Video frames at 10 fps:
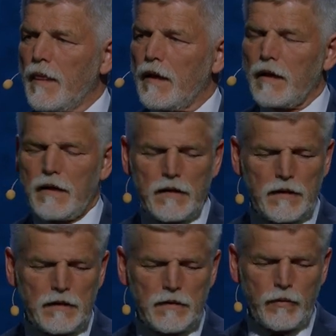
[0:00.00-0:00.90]

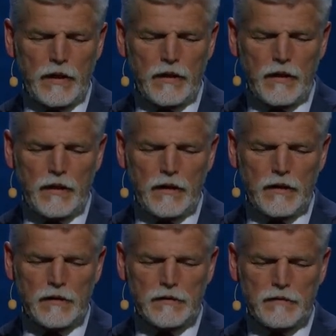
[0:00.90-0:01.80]
when
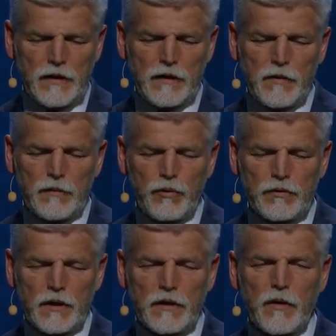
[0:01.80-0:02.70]
Vladimir
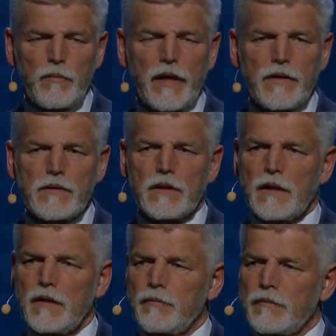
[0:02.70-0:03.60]
Putin replaced
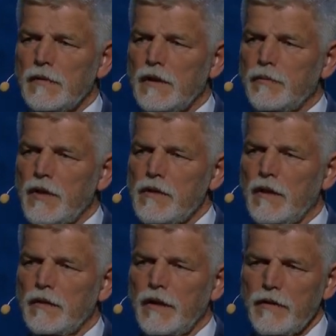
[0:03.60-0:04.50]

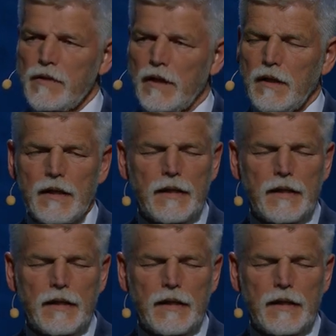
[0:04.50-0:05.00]
President Yeltsin,